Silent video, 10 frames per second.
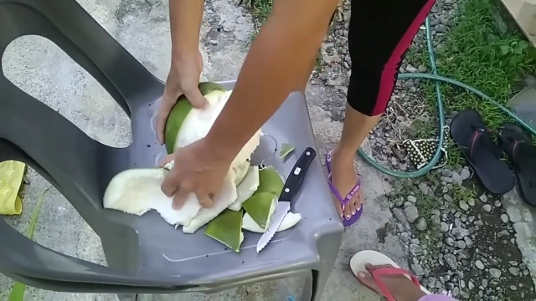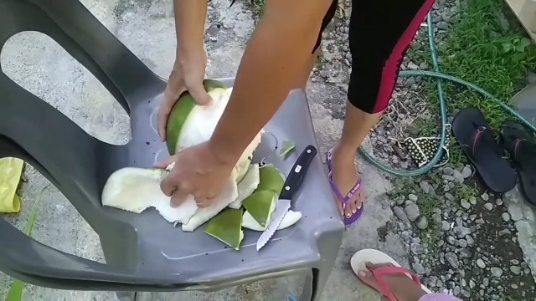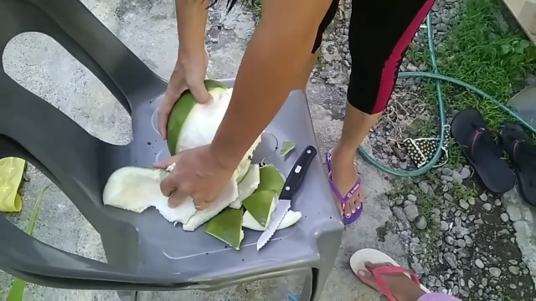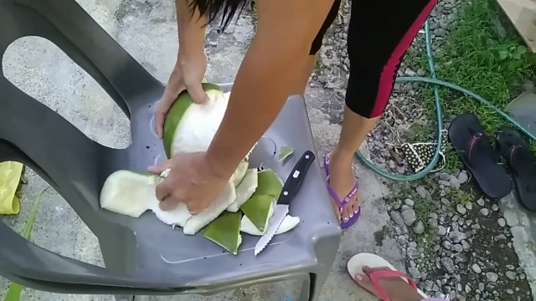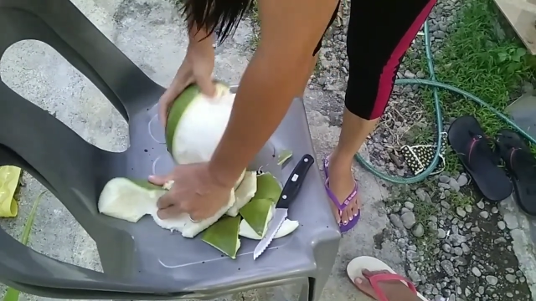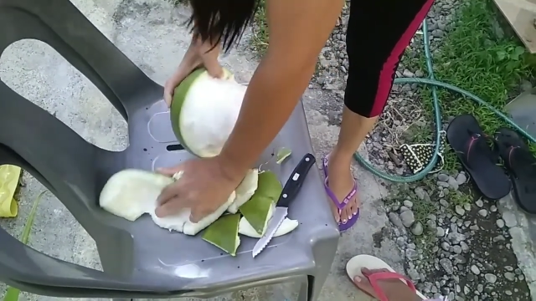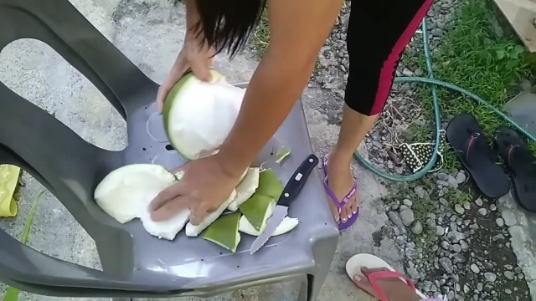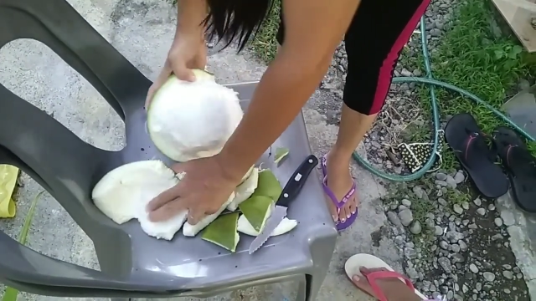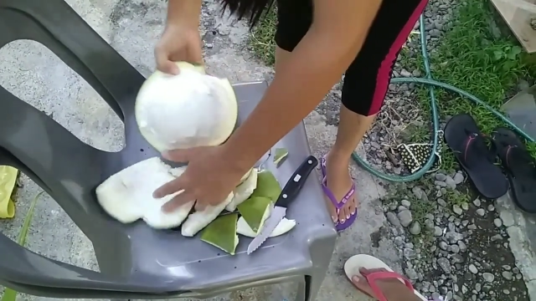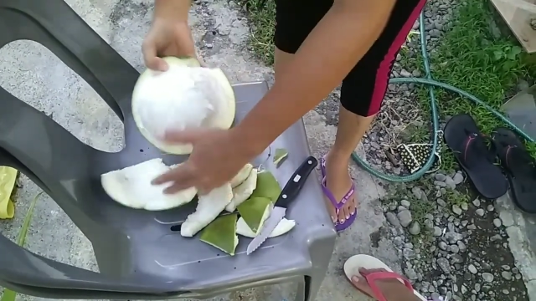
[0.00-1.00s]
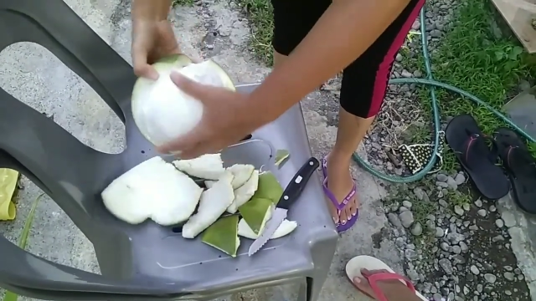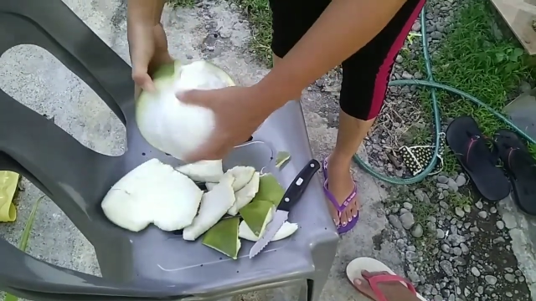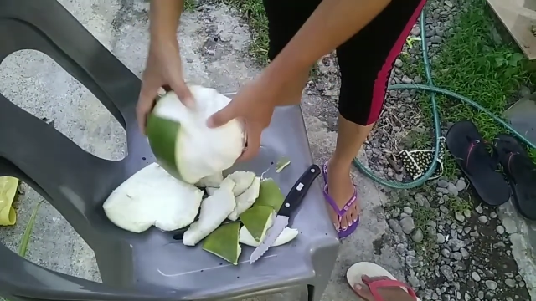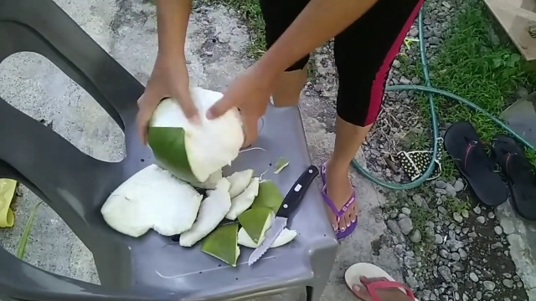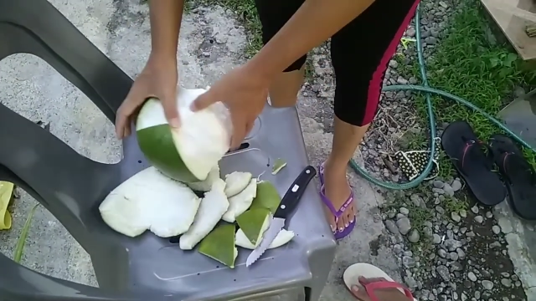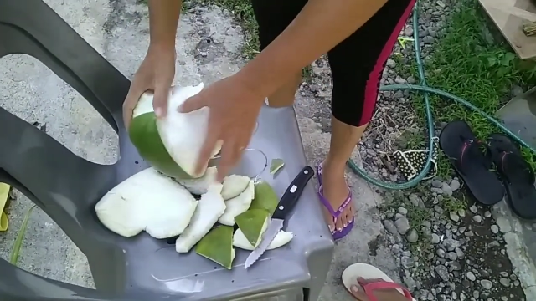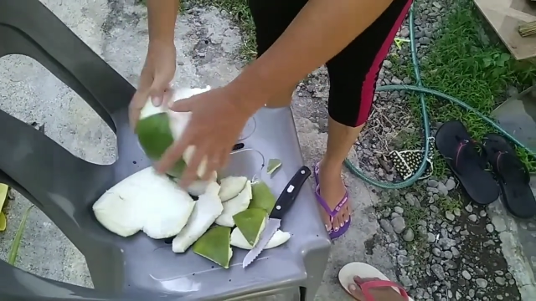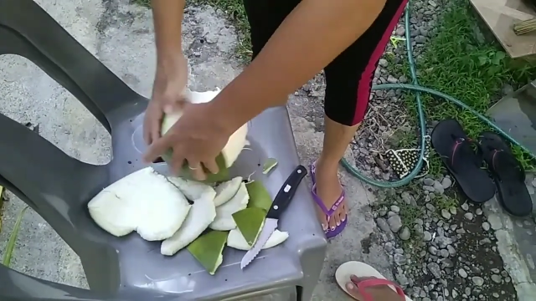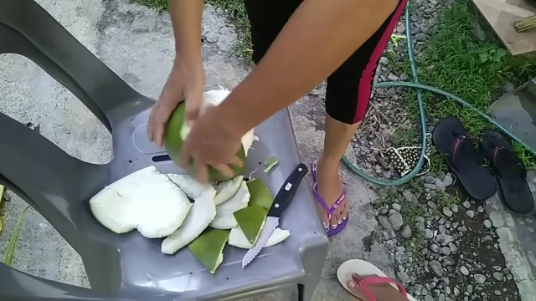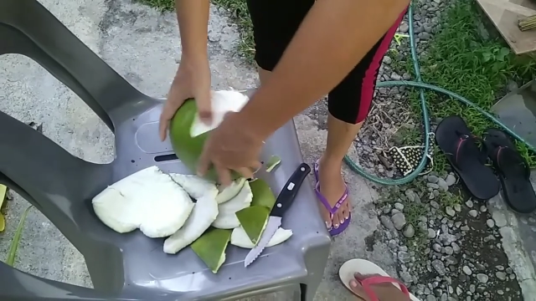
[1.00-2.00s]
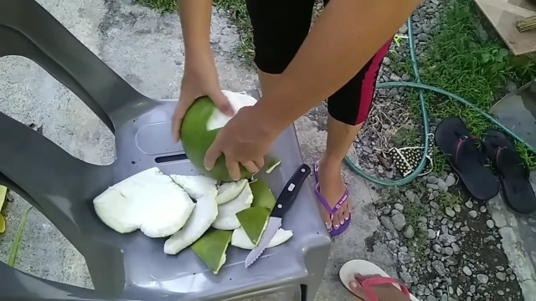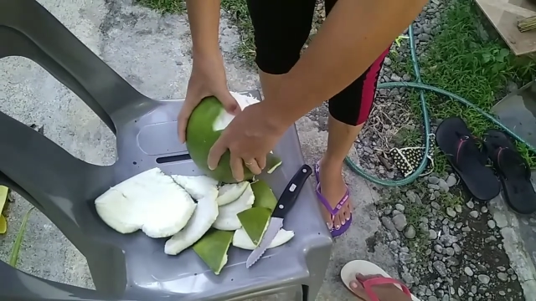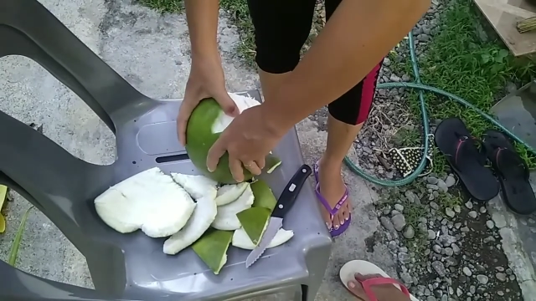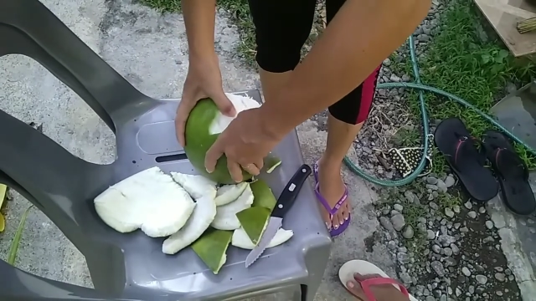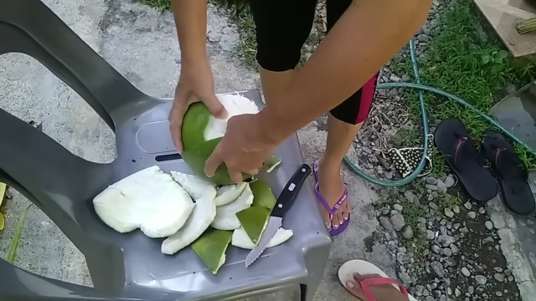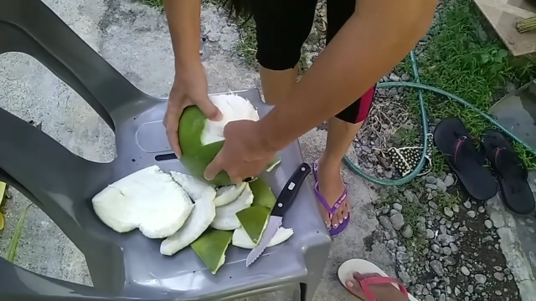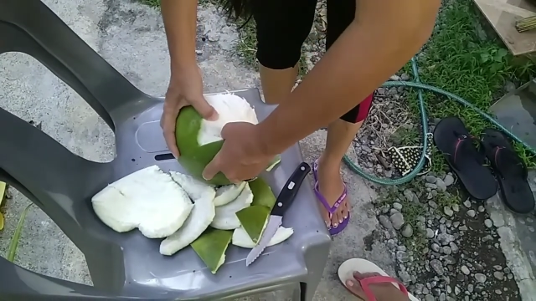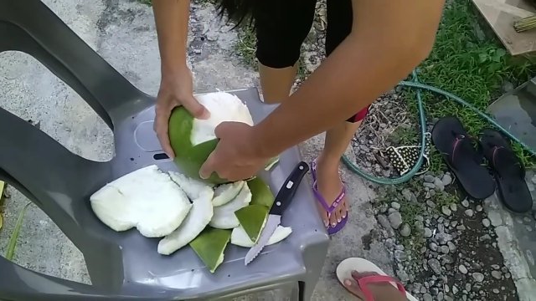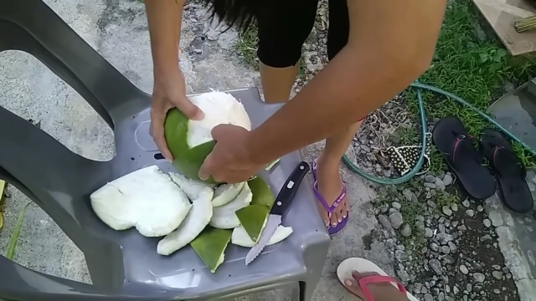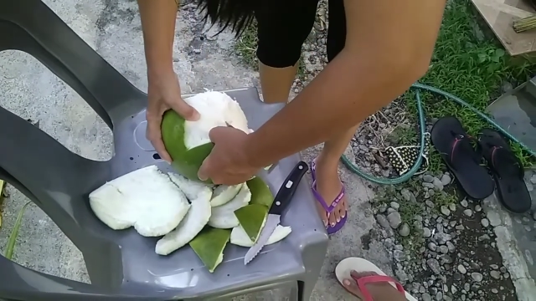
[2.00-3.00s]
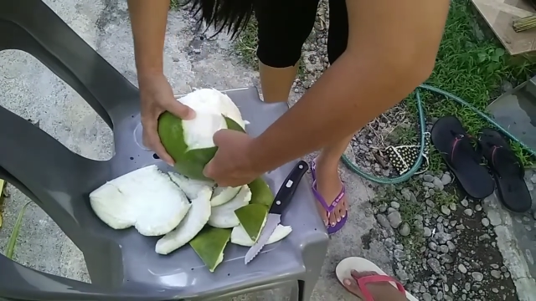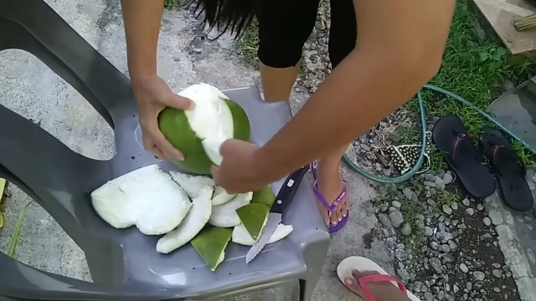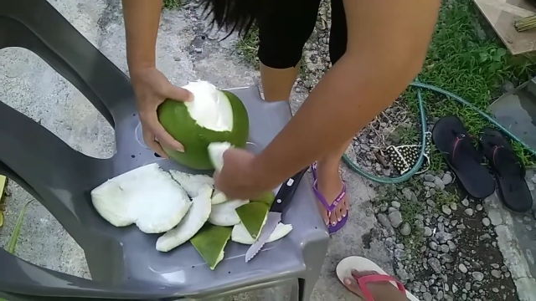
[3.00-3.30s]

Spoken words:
(no speaker visible)